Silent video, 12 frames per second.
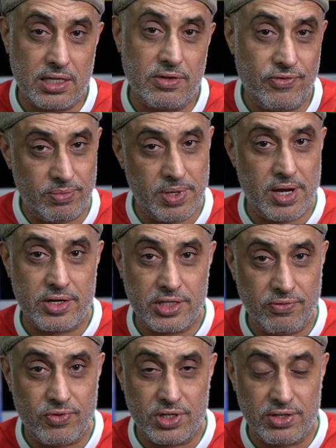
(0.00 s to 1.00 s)
familiarity
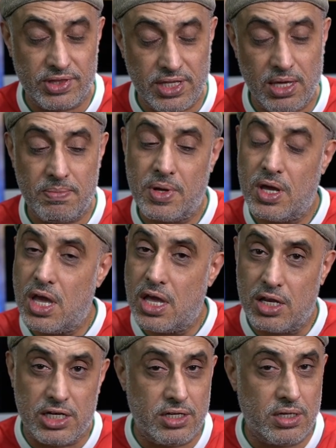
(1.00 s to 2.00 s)
for the team,
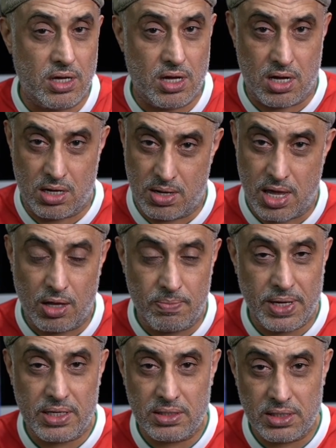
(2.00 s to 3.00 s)

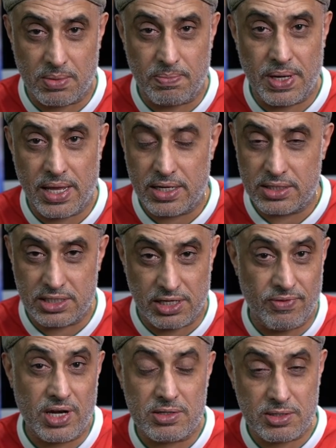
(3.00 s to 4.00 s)
helping the players
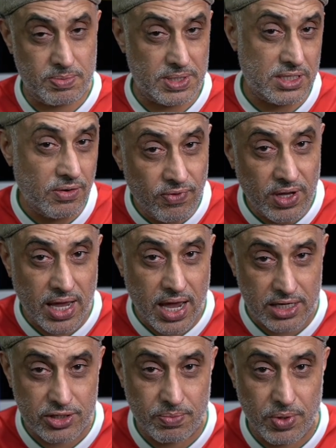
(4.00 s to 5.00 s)
develop specific
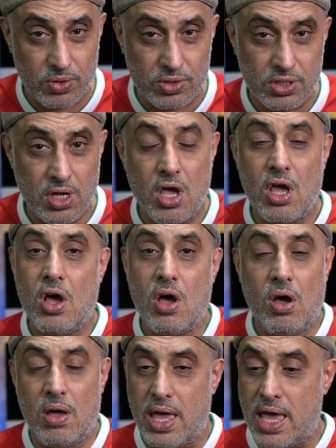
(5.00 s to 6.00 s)
attributes,
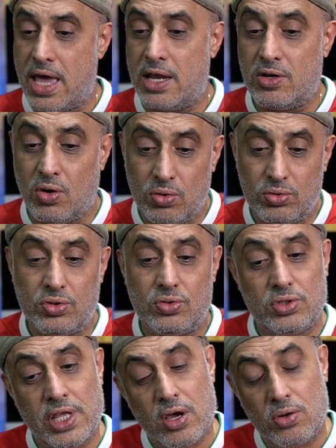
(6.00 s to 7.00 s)
and also
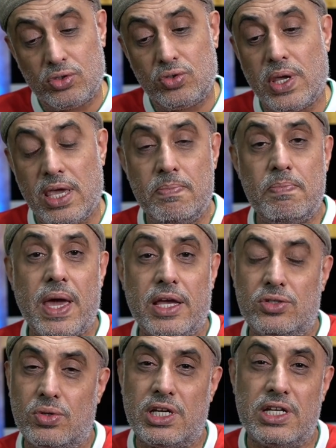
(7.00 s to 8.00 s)
there are also impacts
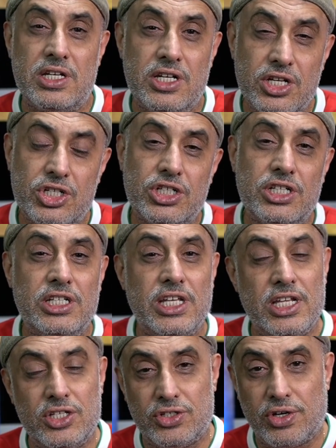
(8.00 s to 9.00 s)
to condition,
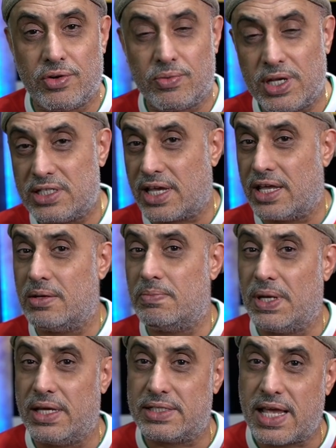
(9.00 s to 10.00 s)
injury risk, and the
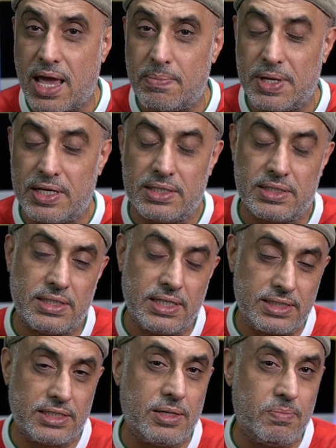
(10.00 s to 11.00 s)
player's happiness. This
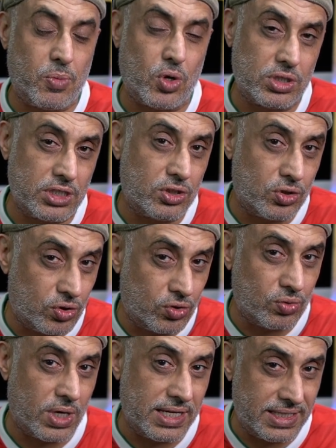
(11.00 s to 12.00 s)
is important
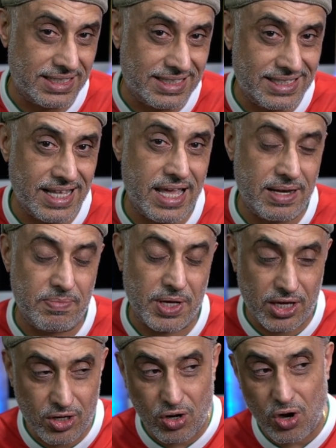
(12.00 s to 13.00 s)
to understand
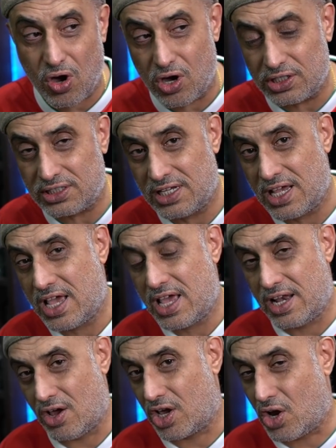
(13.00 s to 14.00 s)
because,
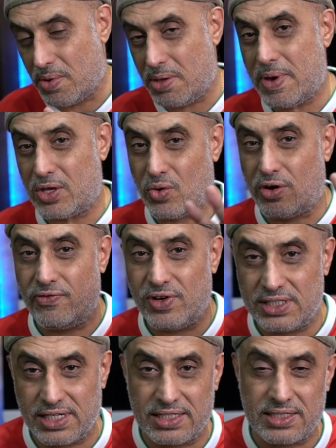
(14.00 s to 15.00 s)
now coming back to our
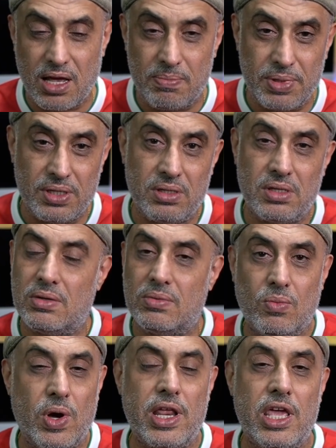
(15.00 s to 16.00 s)
first example,
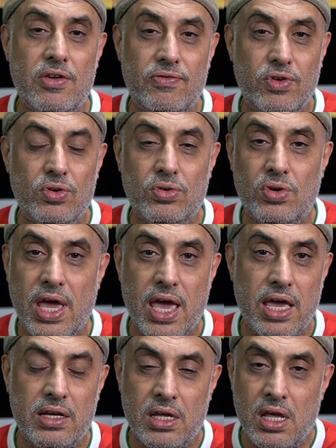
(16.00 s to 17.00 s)
what if you
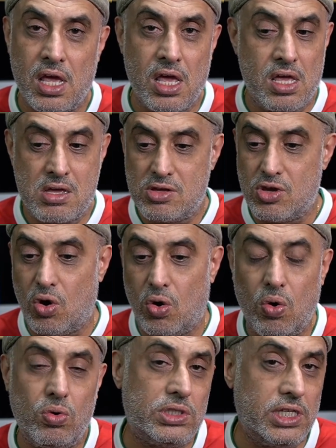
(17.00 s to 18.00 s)
had your
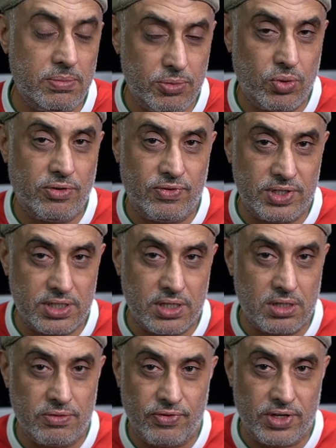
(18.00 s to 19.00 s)
whole team doing
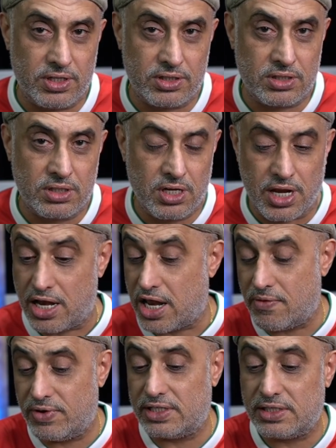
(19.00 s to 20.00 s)
physical fitness and
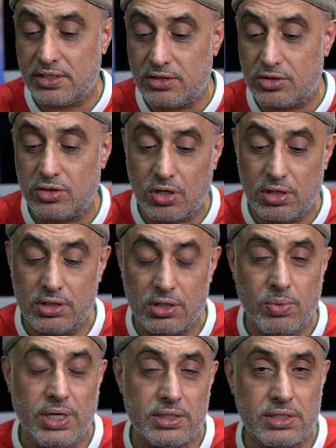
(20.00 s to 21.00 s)
every single slot in the
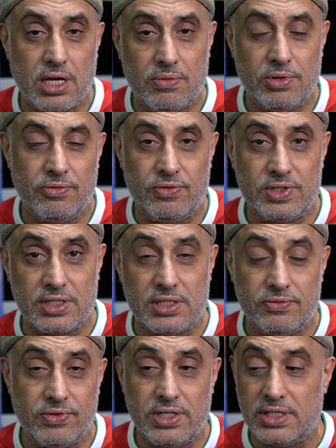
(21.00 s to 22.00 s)
week is covered with physical
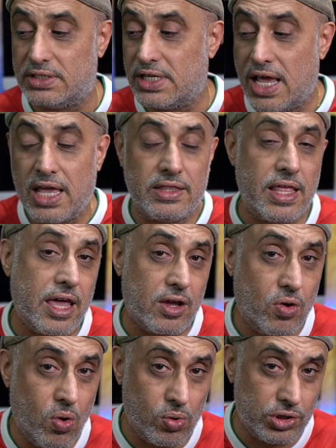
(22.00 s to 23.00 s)
fitness? That
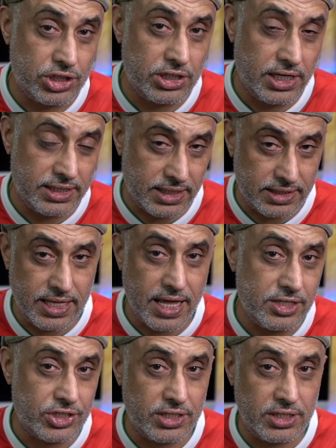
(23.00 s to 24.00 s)
coach, his
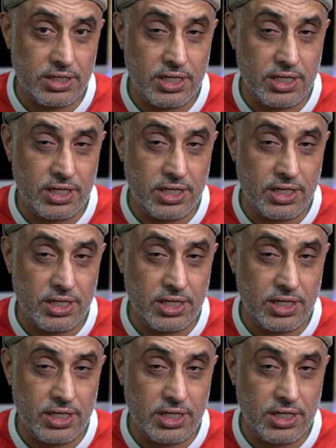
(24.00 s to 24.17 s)
attention,